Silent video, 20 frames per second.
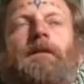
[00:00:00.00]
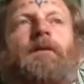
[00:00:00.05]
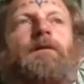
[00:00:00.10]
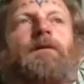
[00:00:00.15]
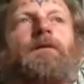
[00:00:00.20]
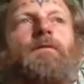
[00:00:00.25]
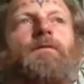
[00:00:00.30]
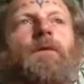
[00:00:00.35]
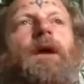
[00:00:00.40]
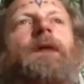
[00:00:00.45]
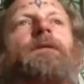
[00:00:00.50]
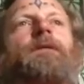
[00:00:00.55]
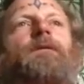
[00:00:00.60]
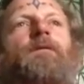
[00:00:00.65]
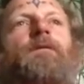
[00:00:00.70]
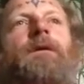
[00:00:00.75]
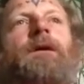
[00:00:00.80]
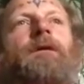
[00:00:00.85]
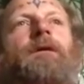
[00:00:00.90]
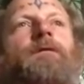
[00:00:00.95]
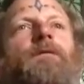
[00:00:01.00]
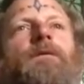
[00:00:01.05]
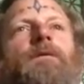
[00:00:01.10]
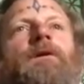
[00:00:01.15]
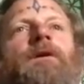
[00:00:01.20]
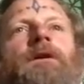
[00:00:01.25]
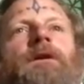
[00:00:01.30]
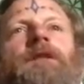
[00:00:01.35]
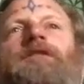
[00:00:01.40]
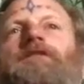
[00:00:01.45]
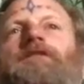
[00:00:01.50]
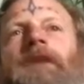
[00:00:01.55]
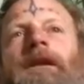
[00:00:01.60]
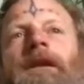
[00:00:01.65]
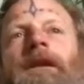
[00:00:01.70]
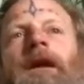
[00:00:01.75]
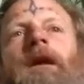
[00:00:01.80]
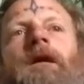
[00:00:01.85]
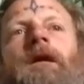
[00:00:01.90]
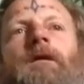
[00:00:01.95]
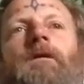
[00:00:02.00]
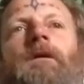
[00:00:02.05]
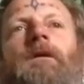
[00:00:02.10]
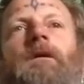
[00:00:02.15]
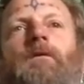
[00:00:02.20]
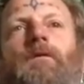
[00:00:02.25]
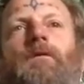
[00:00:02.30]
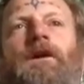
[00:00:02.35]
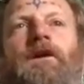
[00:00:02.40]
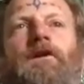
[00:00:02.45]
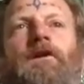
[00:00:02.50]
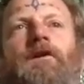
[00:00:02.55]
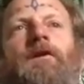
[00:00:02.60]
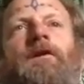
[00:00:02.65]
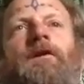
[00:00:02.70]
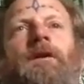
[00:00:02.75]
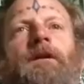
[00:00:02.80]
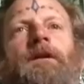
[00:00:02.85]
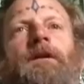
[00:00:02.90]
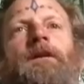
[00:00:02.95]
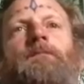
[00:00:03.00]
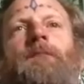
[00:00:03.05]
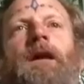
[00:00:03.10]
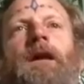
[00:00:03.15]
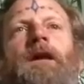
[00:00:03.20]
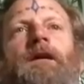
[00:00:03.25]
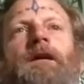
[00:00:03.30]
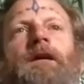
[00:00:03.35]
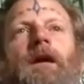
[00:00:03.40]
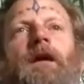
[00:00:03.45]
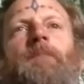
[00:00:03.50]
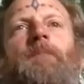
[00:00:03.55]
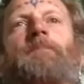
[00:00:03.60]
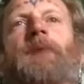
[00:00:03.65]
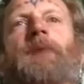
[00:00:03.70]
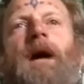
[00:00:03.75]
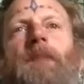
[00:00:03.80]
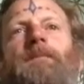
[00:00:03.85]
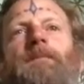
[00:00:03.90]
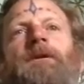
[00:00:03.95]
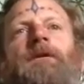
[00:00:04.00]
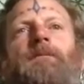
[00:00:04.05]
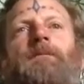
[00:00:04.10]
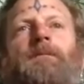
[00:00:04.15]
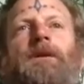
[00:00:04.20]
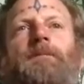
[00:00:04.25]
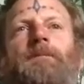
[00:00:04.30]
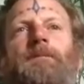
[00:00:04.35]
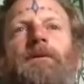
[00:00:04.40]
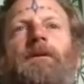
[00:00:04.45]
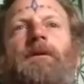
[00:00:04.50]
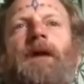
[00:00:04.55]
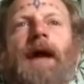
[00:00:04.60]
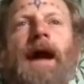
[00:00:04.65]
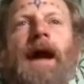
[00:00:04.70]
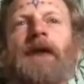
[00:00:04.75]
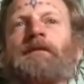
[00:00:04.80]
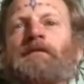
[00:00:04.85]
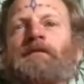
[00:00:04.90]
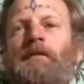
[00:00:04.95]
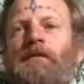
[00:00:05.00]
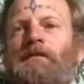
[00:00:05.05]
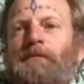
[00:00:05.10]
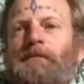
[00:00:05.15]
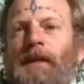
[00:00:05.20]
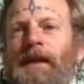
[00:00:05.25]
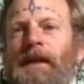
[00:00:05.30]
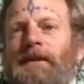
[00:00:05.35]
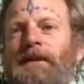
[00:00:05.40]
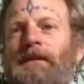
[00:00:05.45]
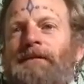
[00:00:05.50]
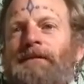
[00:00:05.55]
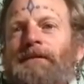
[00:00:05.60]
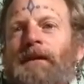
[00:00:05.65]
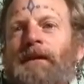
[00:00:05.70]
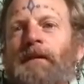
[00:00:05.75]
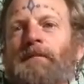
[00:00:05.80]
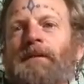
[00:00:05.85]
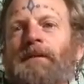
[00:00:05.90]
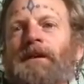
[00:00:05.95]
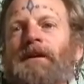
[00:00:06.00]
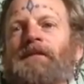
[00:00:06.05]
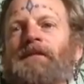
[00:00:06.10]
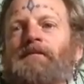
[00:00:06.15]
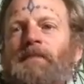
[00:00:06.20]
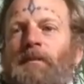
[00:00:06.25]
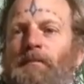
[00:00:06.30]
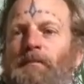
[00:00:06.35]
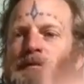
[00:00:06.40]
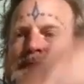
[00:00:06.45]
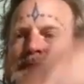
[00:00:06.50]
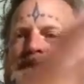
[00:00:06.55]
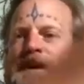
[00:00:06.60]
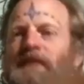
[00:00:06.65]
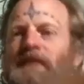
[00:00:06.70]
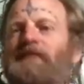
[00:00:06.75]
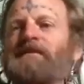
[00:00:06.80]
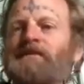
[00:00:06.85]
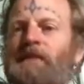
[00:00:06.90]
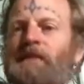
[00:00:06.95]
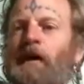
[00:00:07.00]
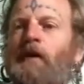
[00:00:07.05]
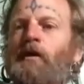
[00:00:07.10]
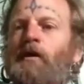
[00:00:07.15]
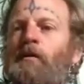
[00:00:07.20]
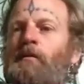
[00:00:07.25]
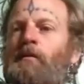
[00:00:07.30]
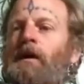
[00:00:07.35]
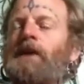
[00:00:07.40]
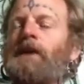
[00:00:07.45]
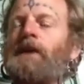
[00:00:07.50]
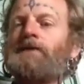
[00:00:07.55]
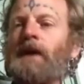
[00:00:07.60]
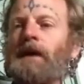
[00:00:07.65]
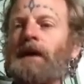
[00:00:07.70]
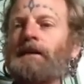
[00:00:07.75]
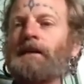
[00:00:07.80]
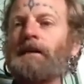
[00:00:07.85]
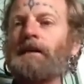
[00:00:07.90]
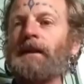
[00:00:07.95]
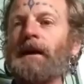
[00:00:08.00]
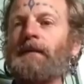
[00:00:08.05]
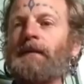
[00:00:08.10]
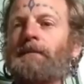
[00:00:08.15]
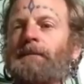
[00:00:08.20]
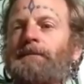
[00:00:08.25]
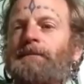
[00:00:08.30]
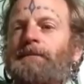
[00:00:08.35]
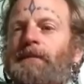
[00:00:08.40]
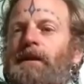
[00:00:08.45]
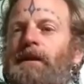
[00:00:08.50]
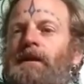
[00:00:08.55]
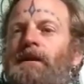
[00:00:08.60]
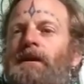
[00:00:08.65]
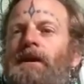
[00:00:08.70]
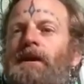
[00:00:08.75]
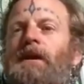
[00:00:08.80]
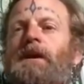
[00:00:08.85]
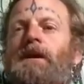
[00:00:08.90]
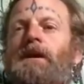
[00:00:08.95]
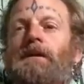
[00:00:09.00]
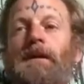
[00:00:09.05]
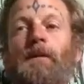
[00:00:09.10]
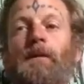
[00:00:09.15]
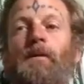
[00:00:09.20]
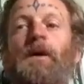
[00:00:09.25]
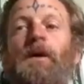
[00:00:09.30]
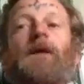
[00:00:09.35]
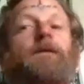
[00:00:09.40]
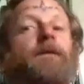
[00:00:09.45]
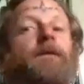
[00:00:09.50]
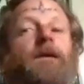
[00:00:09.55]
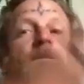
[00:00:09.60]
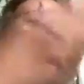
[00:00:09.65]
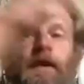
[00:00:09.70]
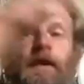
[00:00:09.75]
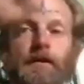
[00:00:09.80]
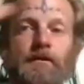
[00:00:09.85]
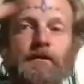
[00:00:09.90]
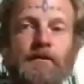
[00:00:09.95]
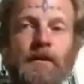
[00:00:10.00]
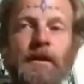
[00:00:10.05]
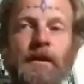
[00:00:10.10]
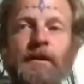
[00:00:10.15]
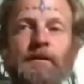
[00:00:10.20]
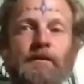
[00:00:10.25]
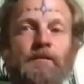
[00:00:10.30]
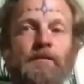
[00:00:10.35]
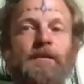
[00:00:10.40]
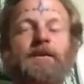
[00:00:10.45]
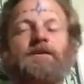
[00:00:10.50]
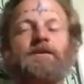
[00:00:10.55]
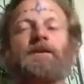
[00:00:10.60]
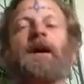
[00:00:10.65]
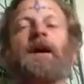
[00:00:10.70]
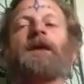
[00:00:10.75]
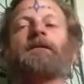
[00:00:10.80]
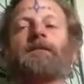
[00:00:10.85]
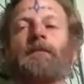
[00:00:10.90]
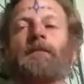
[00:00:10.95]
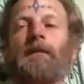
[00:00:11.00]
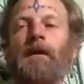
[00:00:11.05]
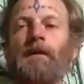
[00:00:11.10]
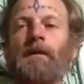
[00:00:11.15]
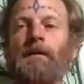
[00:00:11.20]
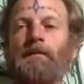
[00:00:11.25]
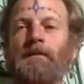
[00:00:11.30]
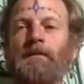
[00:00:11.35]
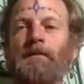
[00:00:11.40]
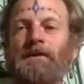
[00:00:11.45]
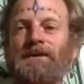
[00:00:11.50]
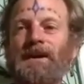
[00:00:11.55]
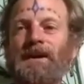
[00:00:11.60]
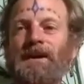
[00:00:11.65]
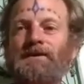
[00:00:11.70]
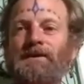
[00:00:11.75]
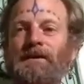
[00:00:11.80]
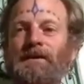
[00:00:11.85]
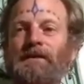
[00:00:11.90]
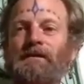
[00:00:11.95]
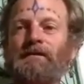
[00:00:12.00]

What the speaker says: the way the world is right now, we currently make our popular people assholes by default, because we project so much onto them that, one, they're like trying to retract from all the projections,